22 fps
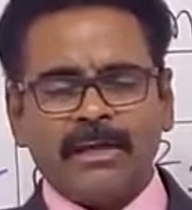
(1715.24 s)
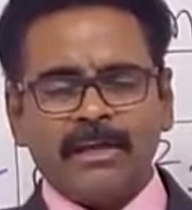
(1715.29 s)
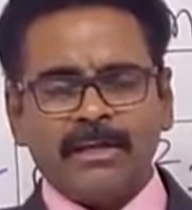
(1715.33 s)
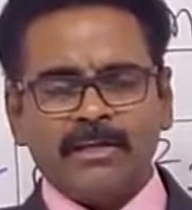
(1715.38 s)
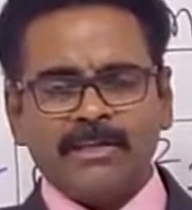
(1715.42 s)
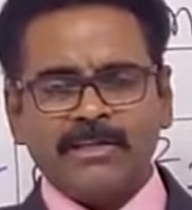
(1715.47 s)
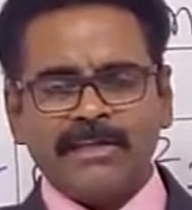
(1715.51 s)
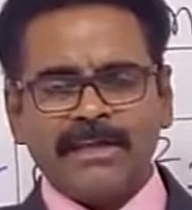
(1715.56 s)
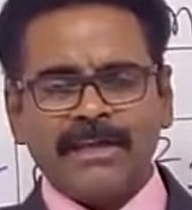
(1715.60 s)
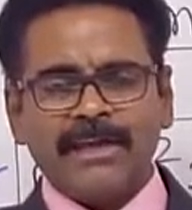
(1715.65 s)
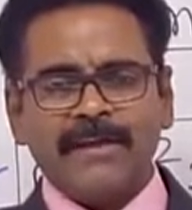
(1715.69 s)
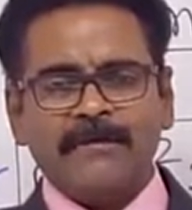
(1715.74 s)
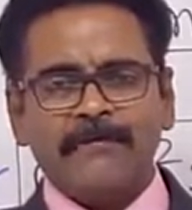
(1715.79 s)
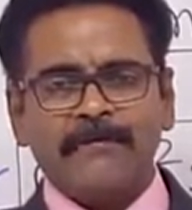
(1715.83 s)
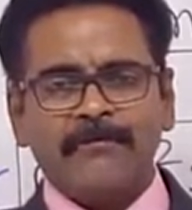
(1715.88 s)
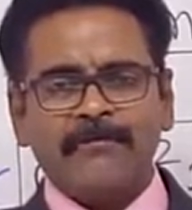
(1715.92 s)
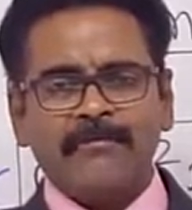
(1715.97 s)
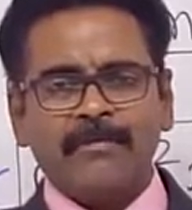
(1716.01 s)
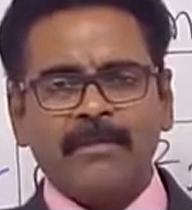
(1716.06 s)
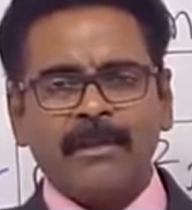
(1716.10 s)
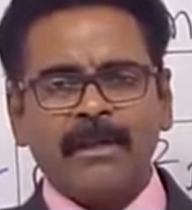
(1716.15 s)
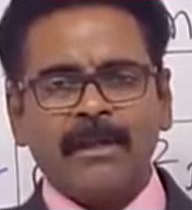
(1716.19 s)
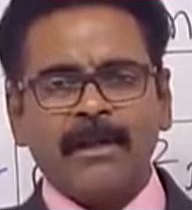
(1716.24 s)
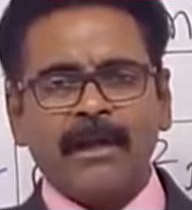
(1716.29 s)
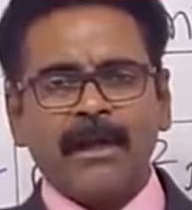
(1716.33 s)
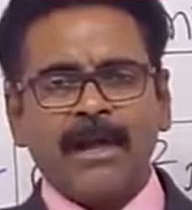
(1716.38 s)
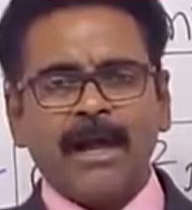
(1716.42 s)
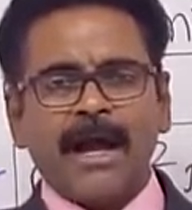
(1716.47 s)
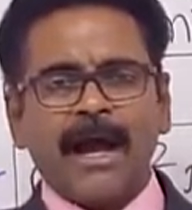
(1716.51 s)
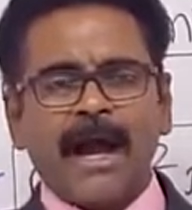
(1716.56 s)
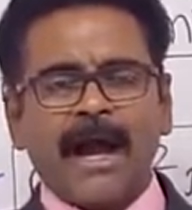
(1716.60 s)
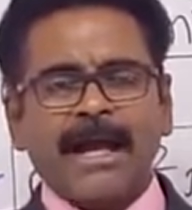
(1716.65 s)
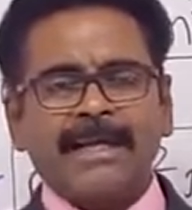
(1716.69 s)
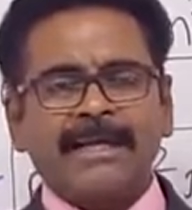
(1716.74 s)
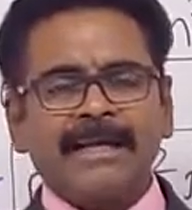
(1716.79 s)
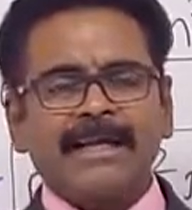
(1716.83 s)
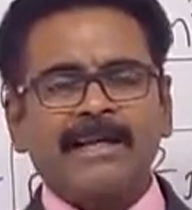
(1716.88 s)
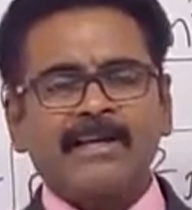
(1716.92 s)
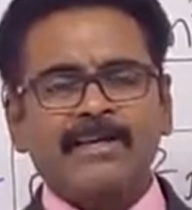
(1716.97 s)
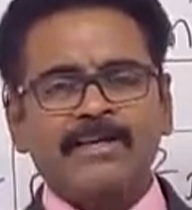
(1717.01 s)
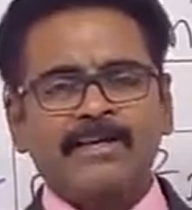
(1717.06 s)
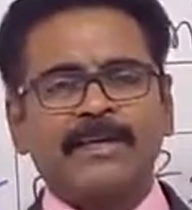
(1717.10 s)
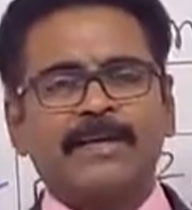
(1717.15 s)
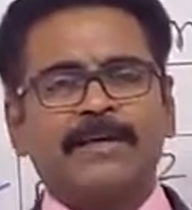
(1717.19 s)
is same, I is
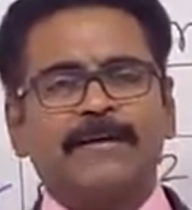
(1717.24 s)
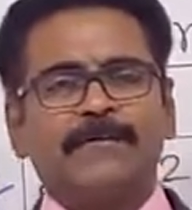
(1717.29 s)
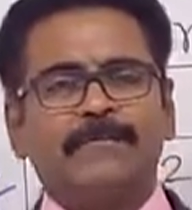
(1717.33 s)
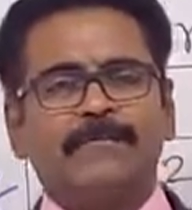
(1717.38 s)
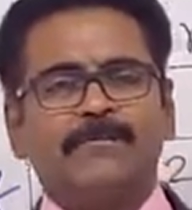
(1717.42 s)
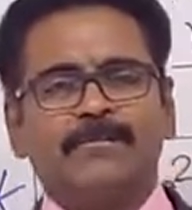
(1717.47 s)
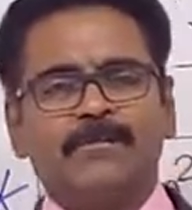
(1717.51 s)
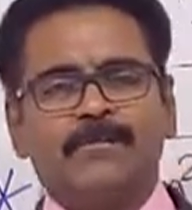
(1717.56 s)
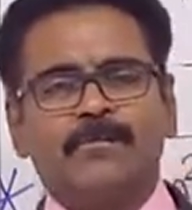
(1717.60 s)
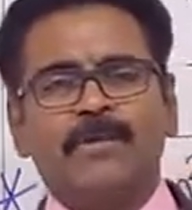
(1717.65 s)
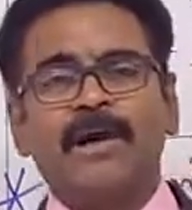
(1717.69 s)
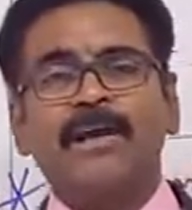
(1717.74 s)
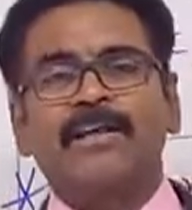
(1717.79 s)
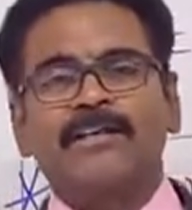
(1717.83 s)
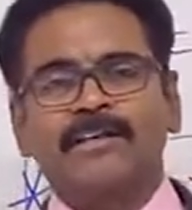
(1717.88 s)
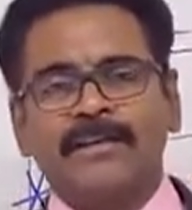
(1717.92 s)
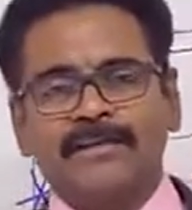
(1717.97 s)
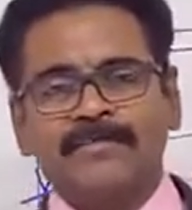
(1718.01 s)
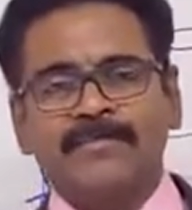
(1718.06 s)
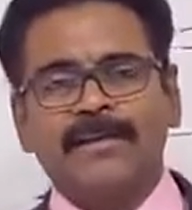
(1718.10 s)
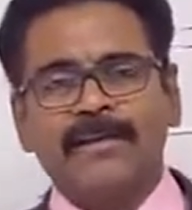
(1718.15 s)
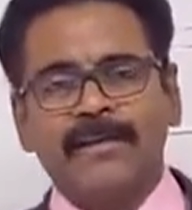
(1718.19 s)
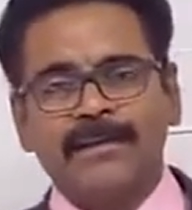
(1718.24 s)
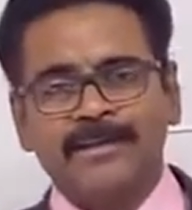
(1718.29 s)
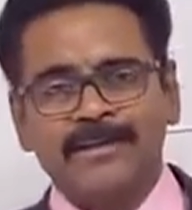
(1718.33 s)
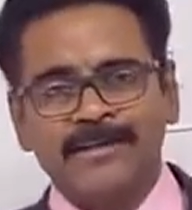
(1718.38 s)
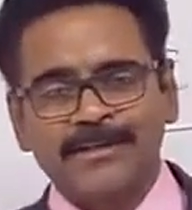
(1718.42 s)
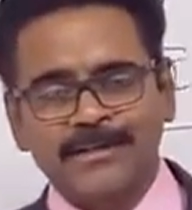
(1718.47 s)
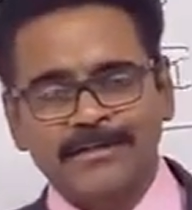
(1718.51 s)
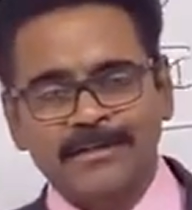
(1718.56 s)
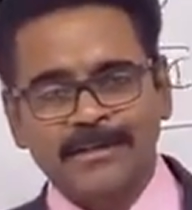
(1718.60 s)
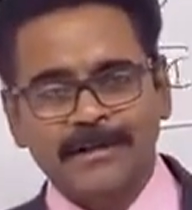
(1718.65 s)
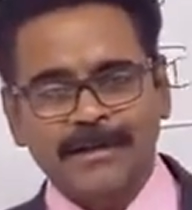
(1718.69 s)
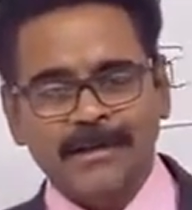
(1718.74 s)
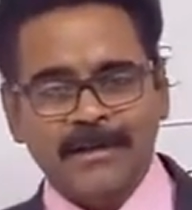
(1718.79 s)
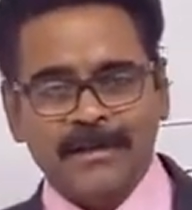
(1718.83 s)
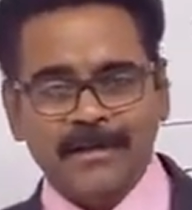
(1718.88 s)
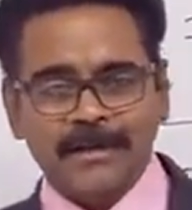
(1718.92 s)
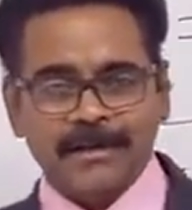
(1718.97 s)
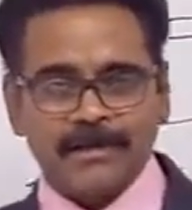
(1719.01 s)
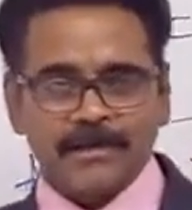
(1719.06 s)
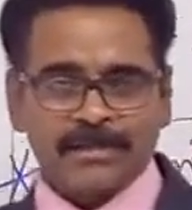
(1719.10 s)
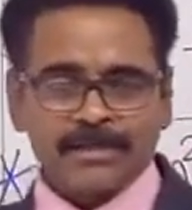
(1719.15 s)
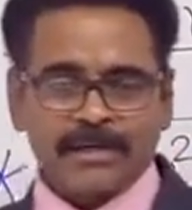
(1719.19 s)
same. What is difference?
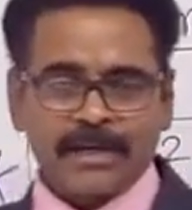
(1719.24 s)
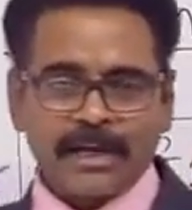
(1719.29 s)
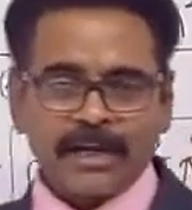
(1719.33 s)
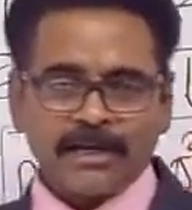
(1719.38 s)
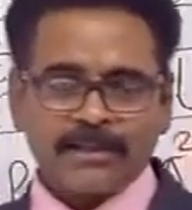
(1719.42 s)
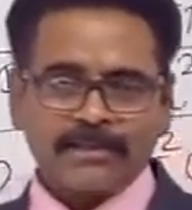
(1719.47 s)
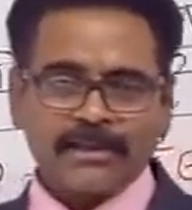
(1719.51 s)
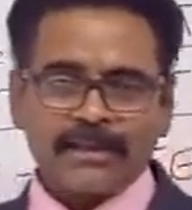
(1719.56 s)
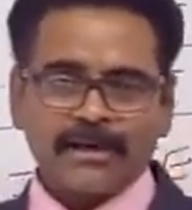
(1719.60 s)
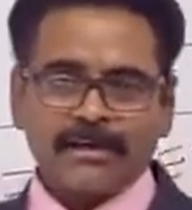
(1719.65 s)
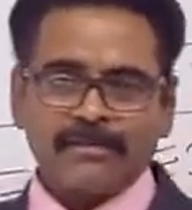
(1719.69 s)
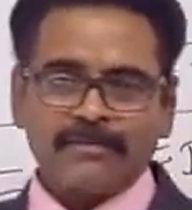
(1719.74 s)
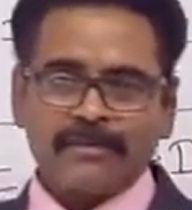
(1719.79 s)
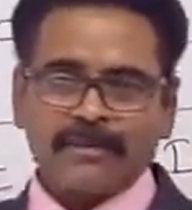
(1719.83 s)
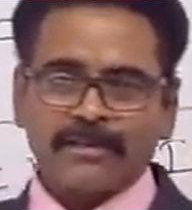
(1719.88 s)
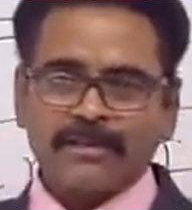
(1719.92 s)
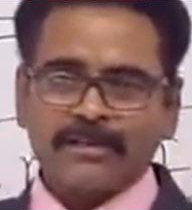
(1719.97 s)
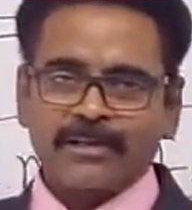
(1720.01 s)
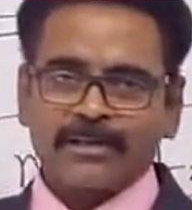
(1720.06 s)
Strength of first